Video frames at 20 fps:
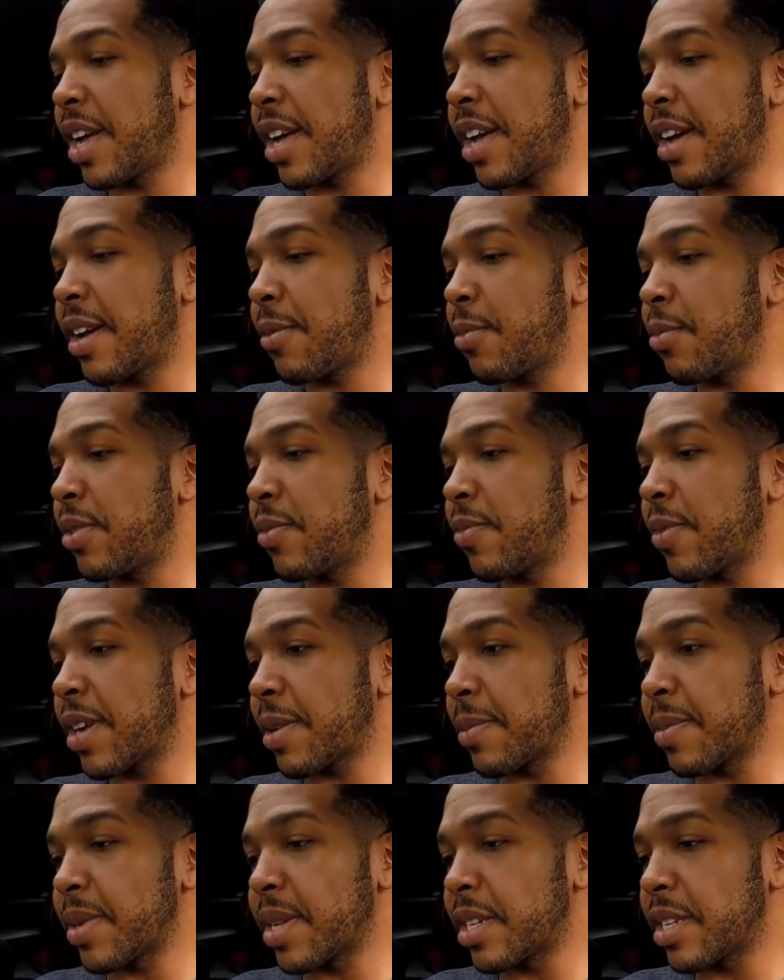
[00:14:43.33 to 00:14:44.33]
I wouldn't
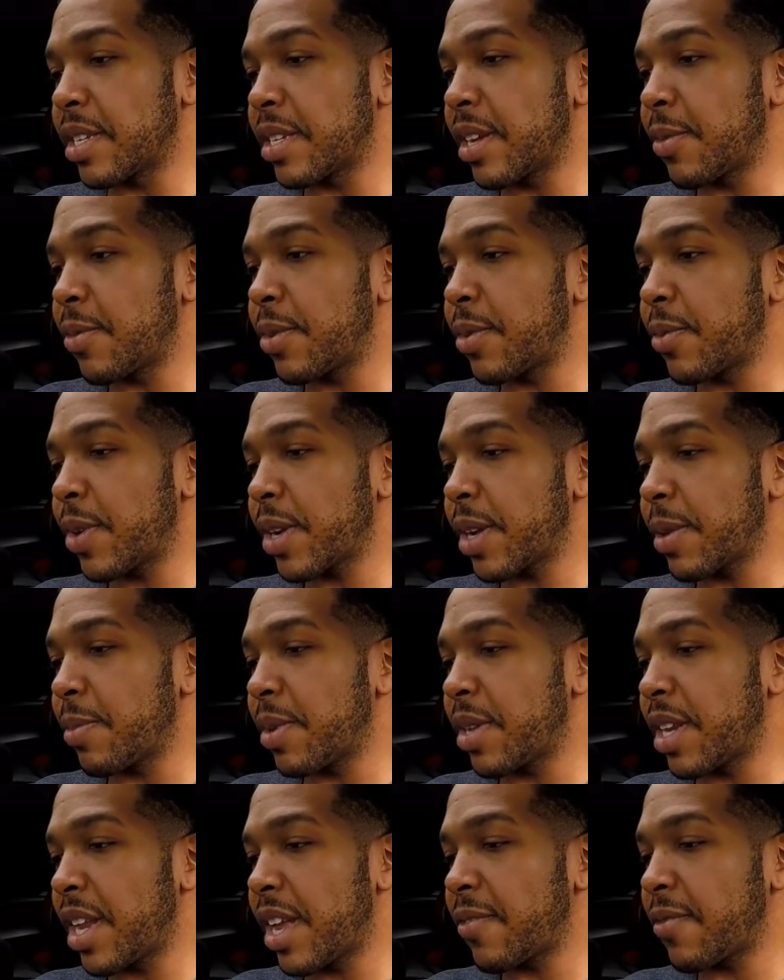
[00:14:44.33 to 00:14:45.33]
recommend it. I wouldn't
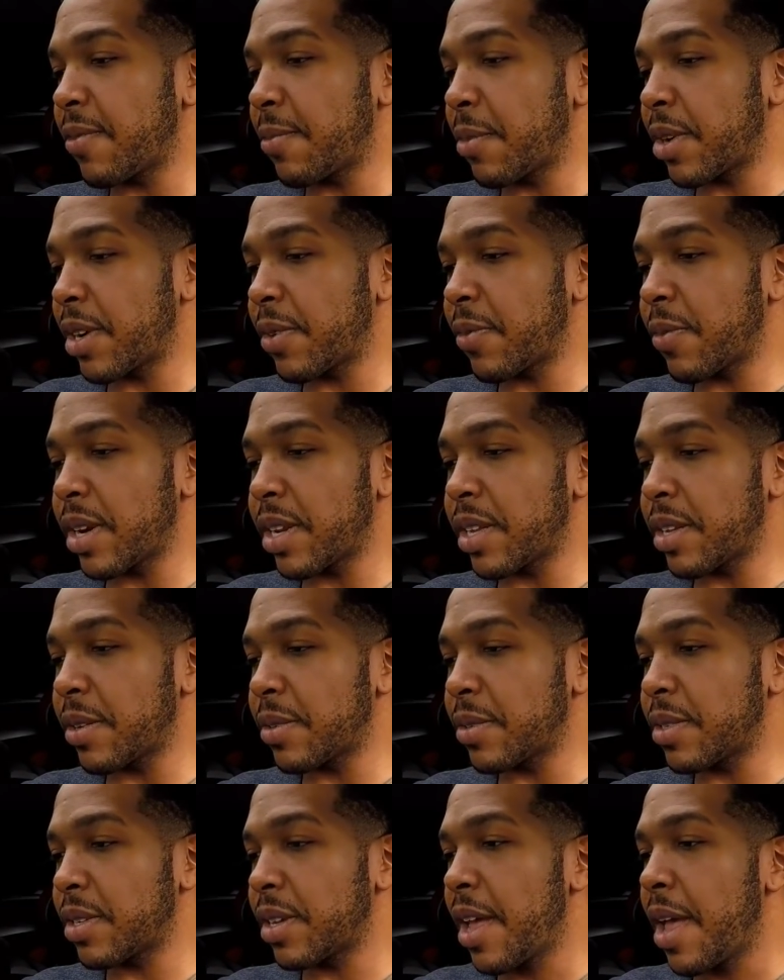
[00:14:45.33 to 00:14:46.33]
recommend aftermarket
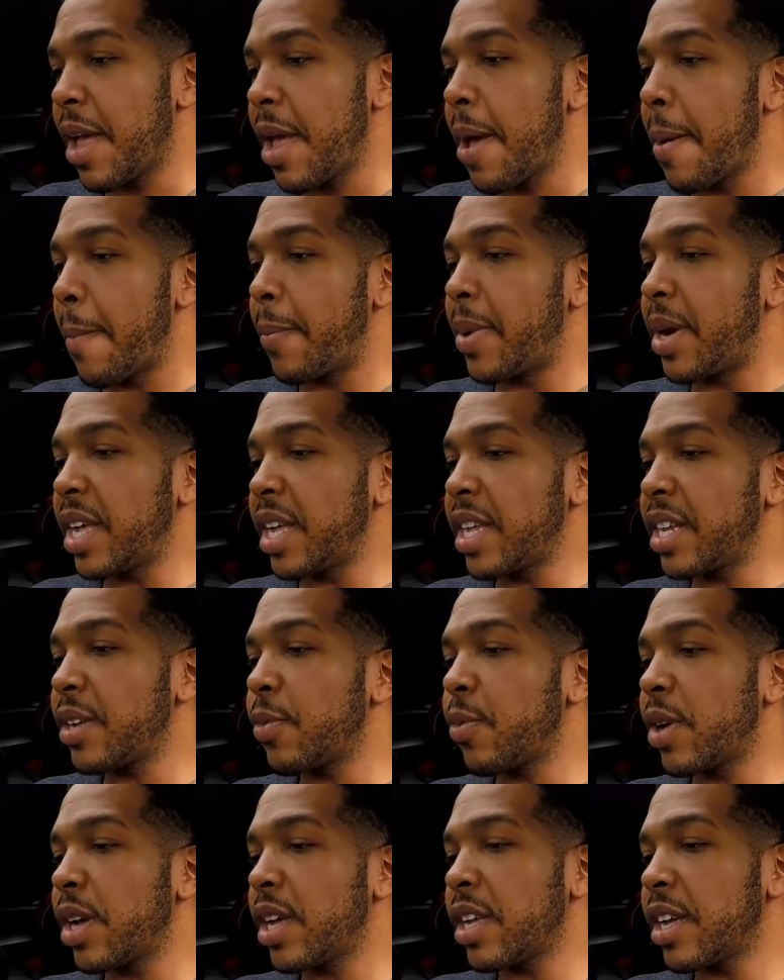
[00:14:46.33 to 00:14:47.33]
radios. But
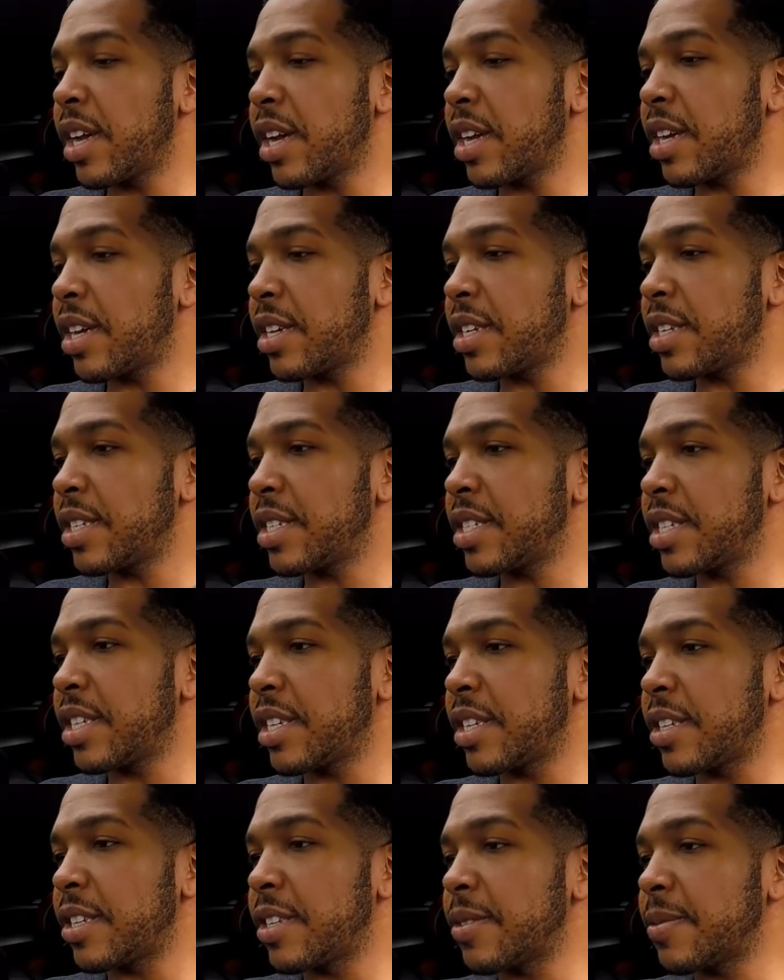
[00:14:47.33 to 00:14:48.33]
anyway, let's
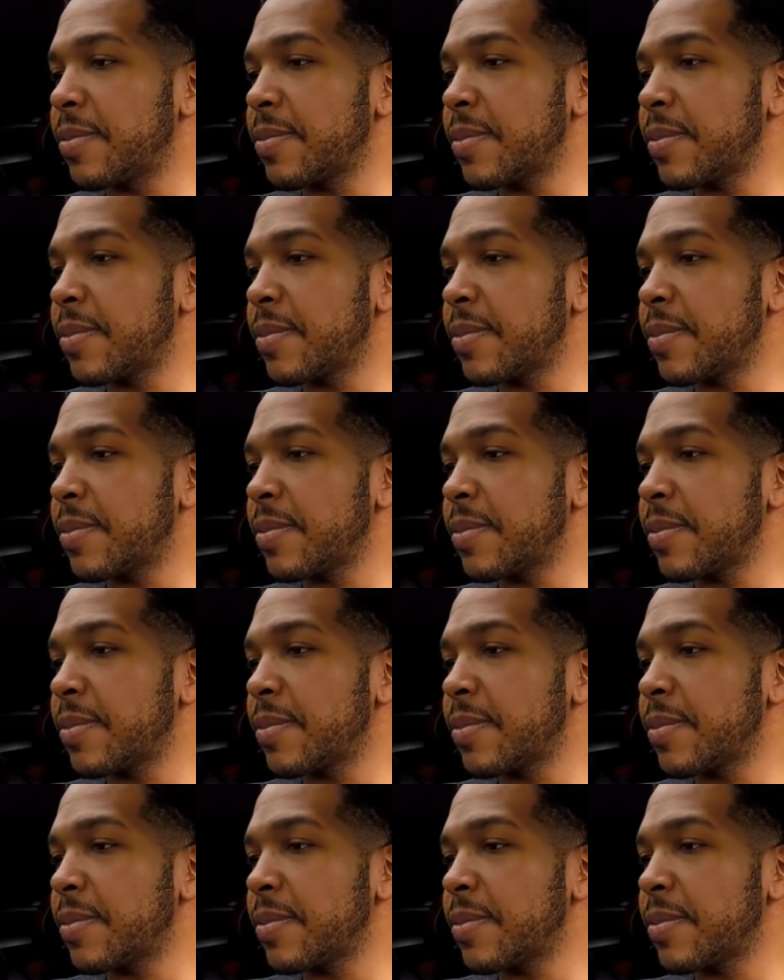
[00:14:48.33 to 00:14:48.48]
see.